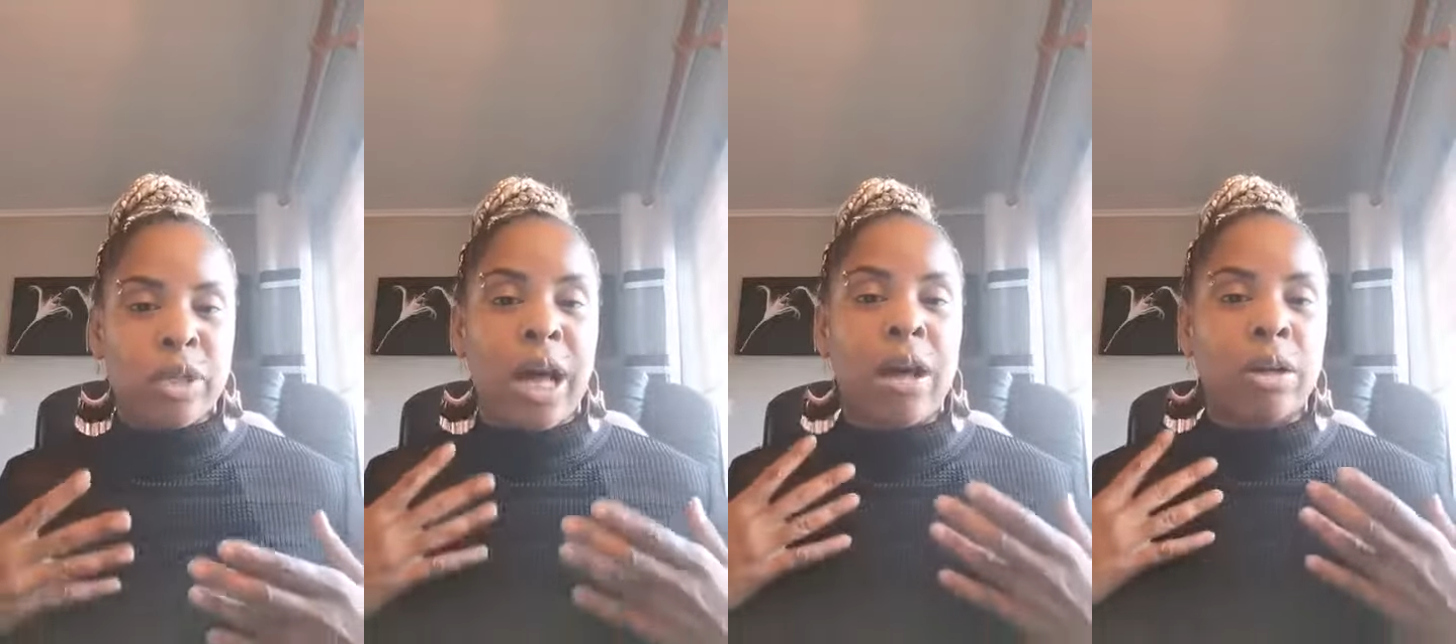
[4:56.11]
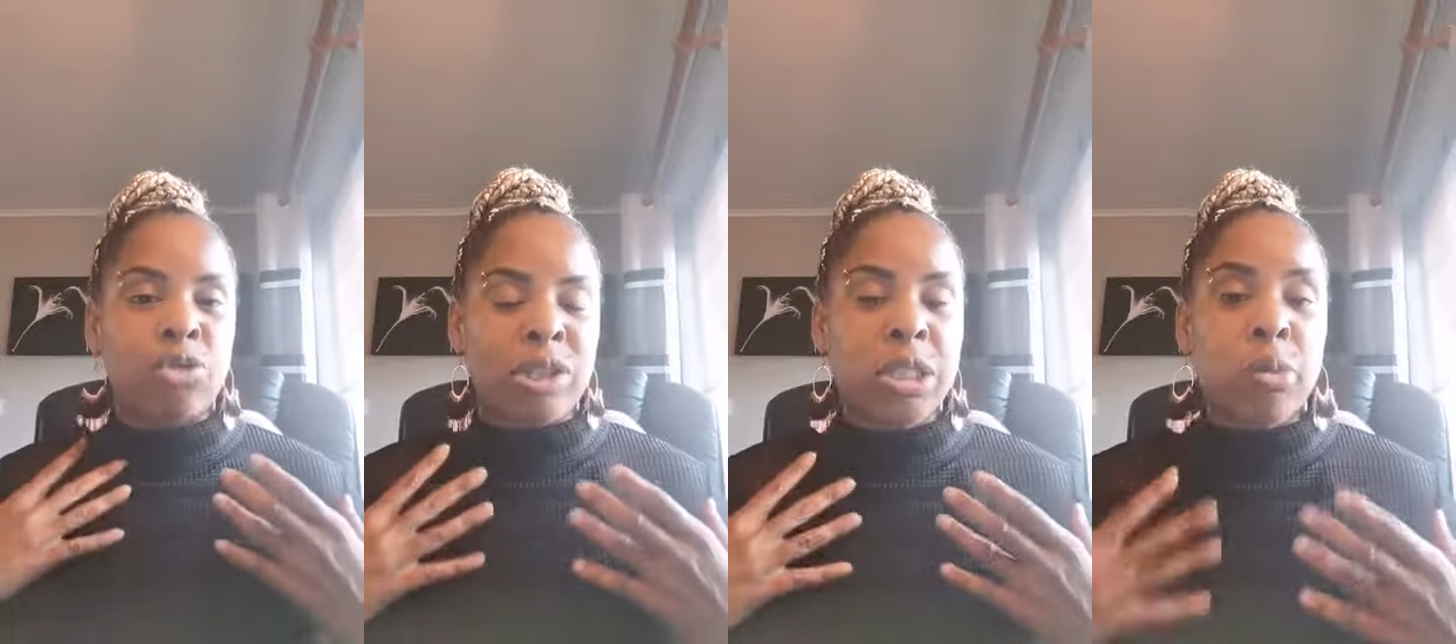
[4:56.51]

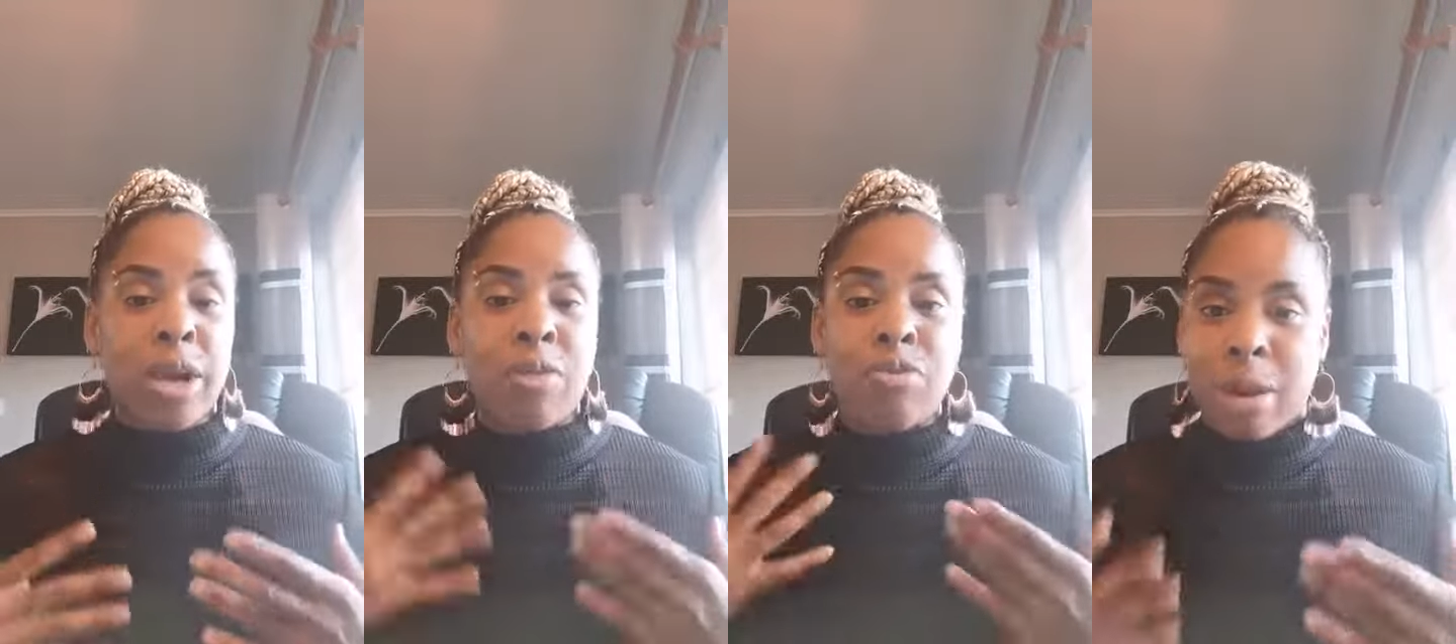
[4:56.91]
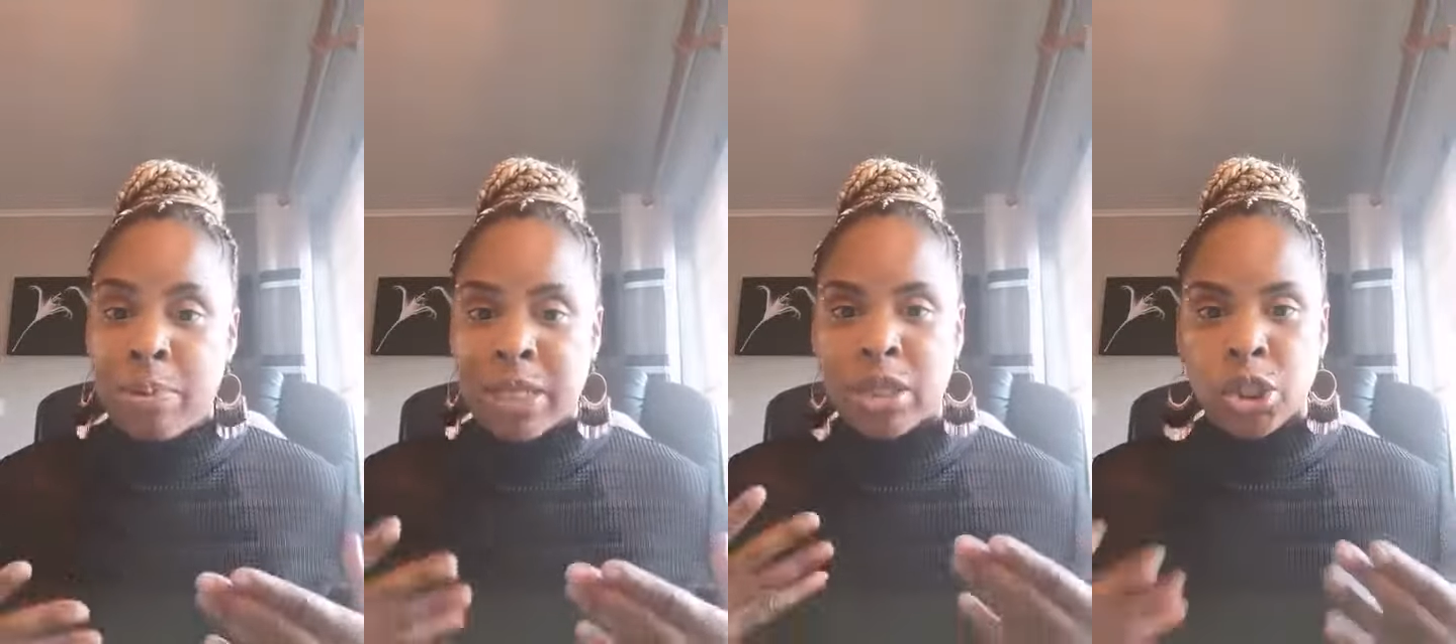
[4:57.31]
a way that
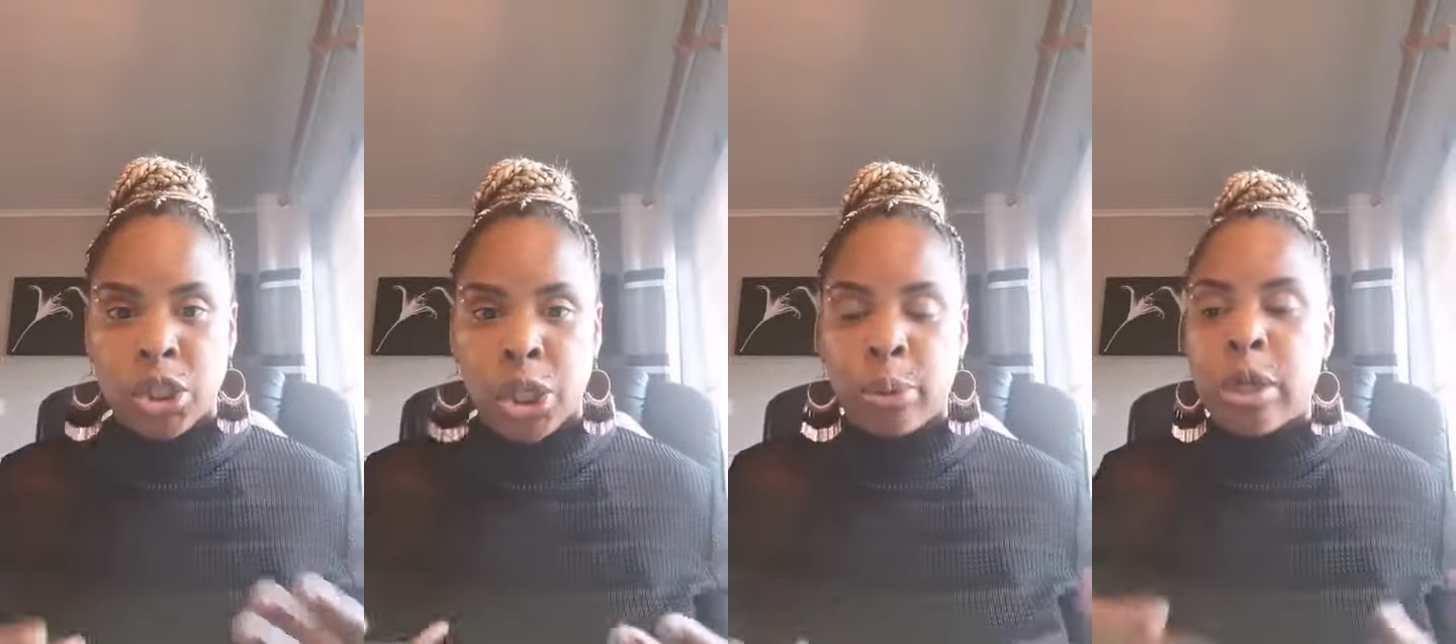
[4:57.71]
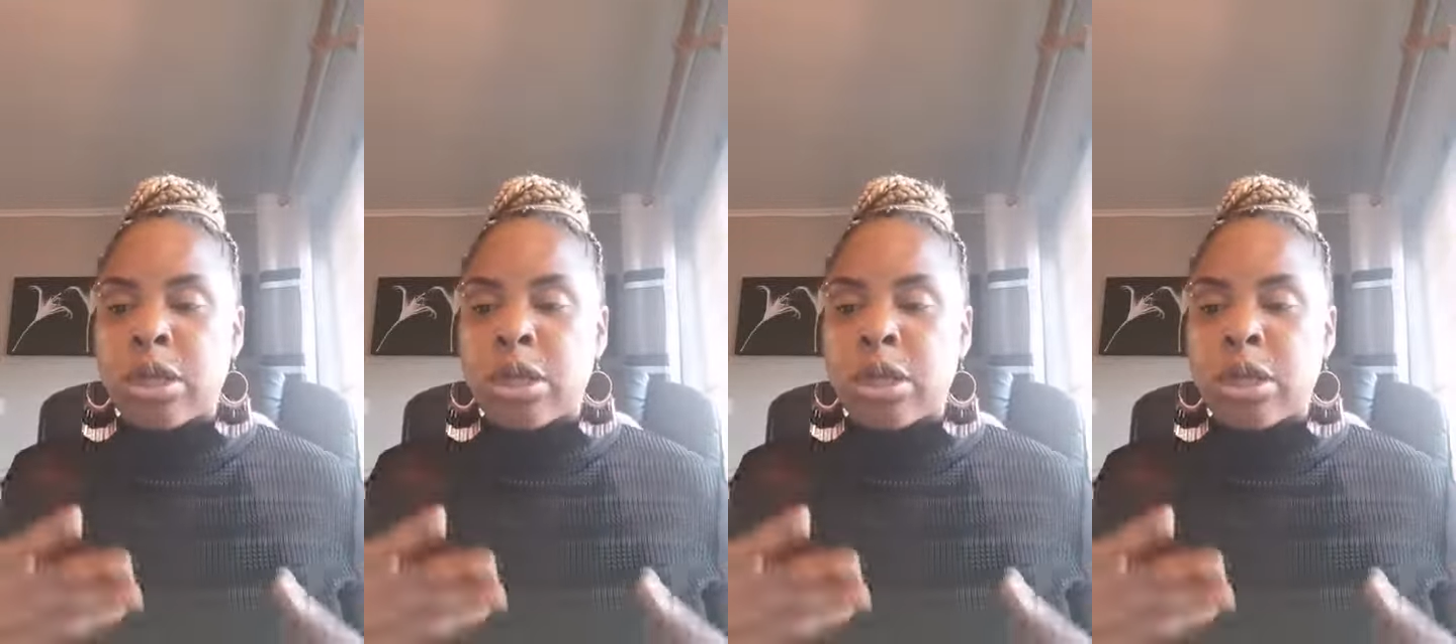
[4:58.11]
represents you.